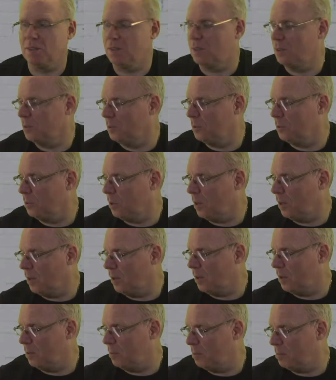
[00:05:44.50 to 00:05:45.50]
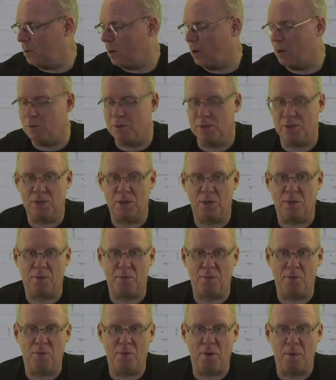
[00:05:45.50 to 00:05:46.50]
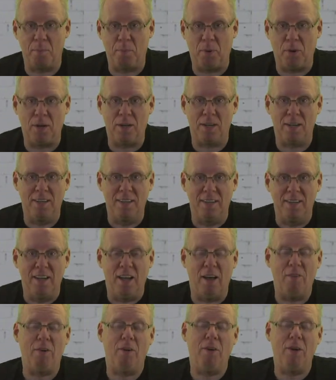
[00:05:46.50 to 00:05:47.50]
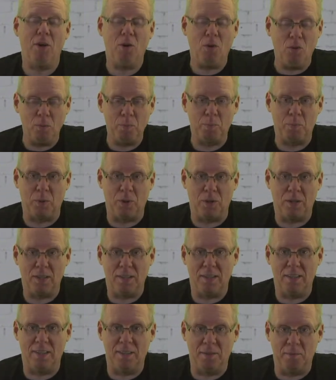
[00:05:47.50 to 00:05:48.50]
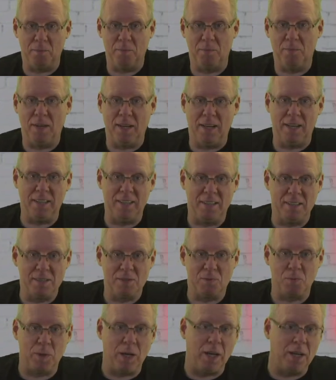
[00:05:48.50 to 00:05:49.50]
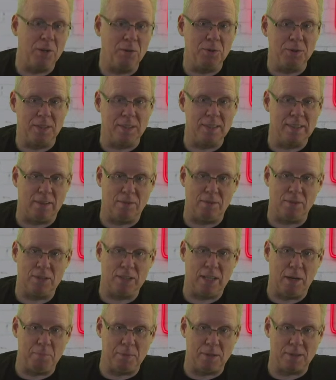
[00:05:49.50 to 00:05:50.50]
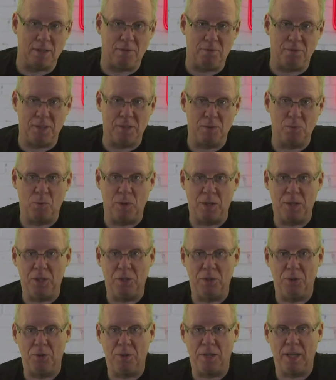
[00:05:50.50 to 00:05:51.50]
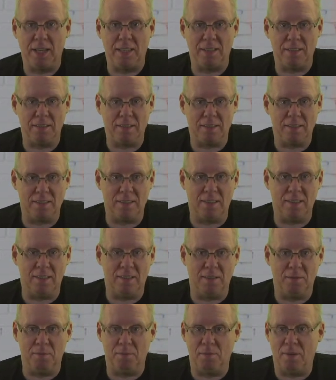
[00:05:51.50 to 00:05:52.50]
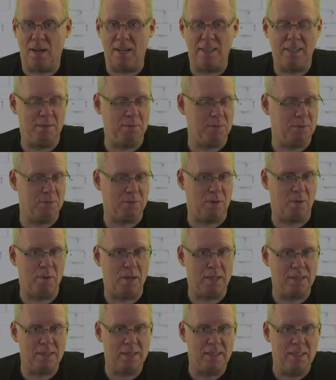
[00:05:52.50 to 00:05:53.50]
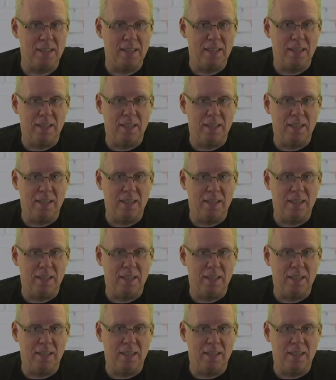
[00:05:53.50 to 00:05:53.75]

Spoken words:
to browse through a book, a very old book, and we are using several chapters of it. When you get items from us,